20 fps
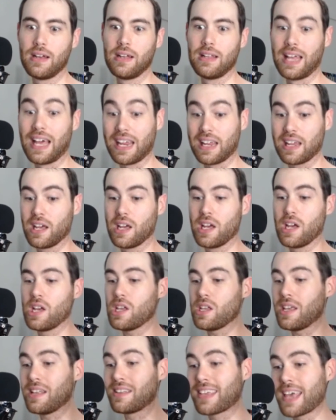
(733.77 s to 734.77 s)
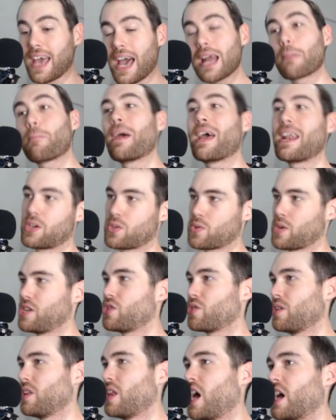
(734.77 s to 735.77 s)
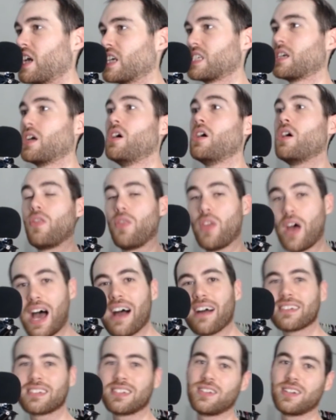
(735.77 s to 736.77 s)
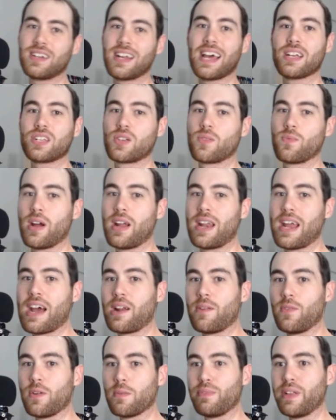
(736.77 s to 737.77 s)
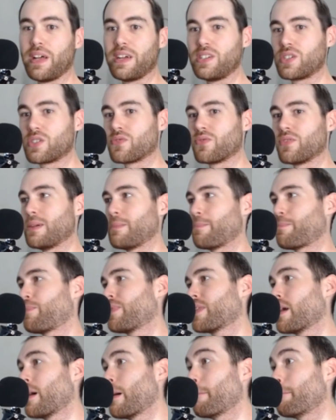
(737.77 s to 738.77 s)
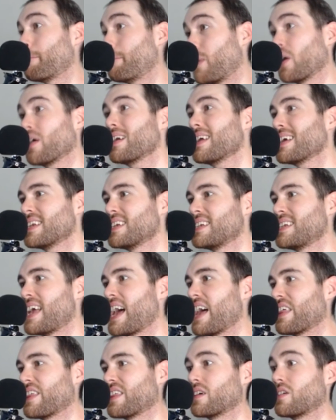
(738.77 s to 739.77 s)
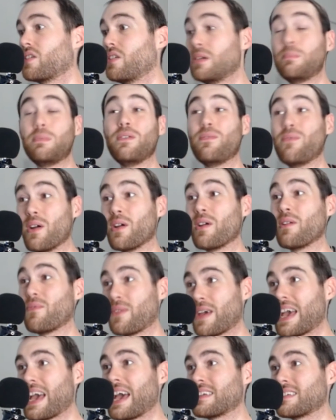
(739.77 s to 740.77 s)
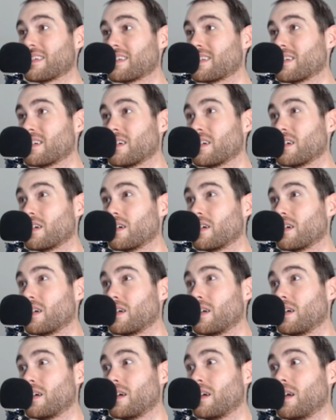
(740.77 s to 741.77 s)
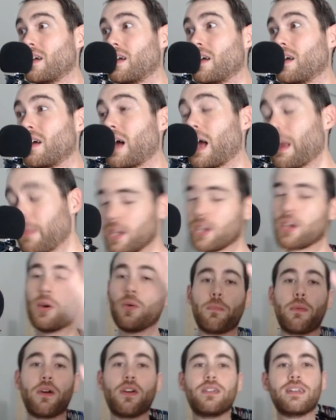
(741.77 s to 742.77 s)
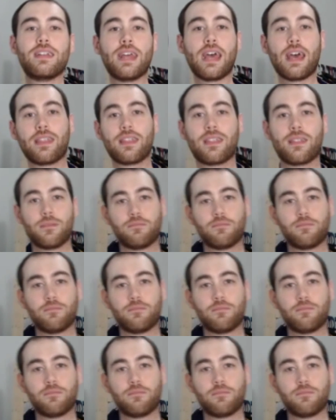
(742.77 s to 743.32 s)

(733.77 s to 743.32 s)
Like, it's got to penetrate your lungs. The oxygen has to run out of your bloodstream. Burning to death could be very fast. I'm going to go with burn to death.